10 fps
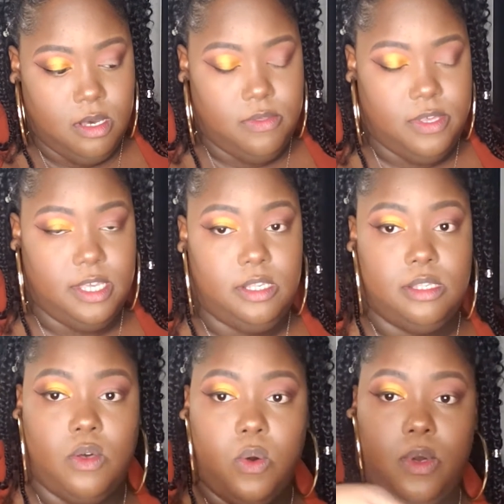
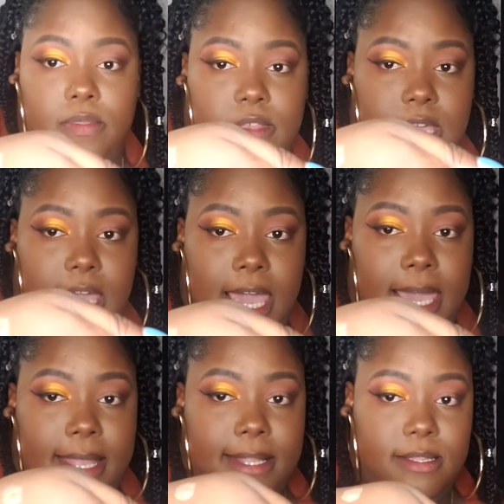this on the
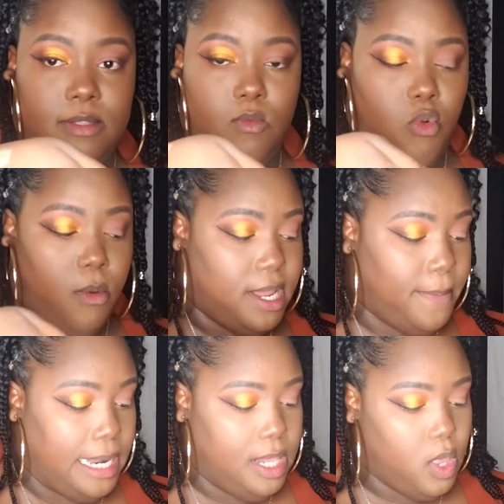hand, warm it up a
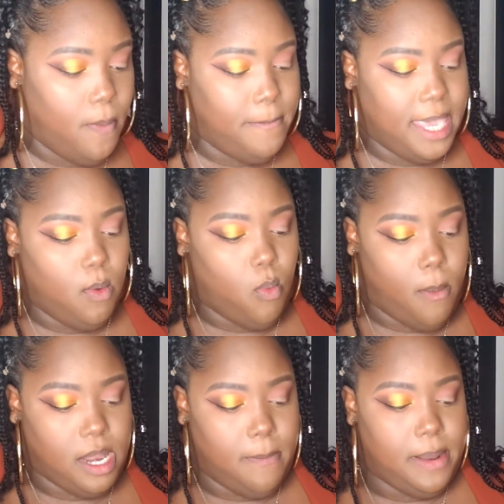little bit, warm
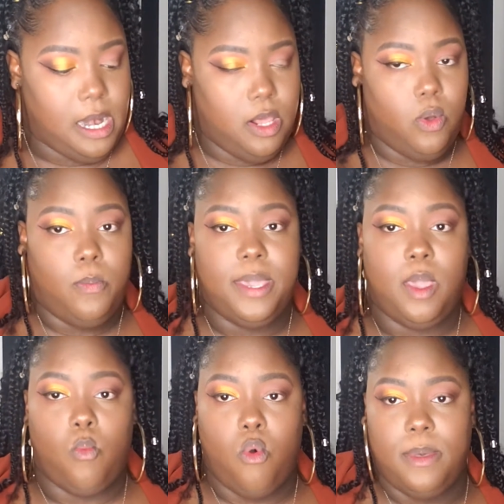it up a little bit,
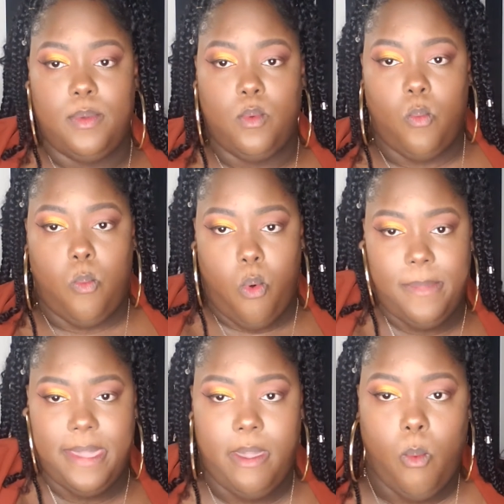warm it, warm
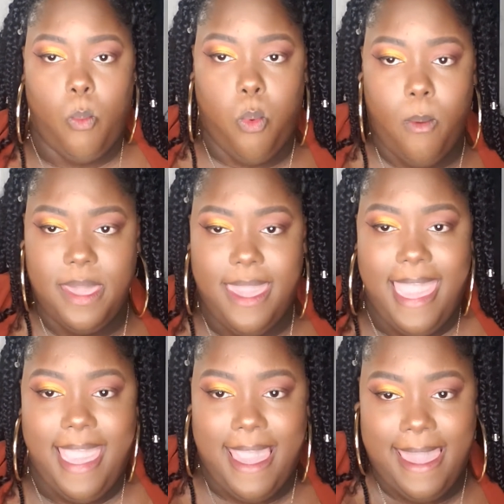it, warm it,
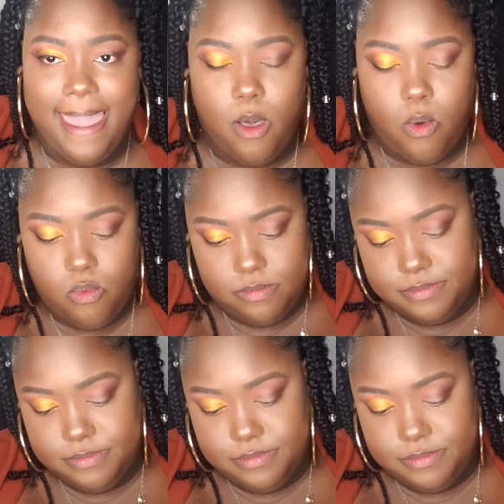ayo.